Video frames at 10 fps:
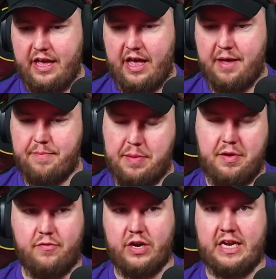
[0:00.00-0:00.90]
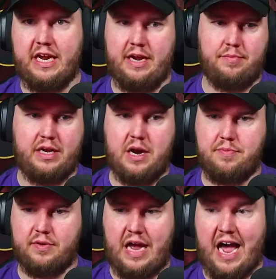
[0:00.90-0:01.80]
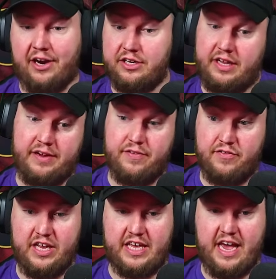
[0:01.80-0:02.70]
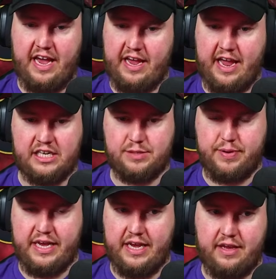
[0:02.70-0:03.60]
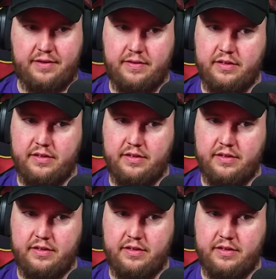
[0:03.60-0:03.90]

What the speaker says: Maybe if we can get him like up higher to like 50k HP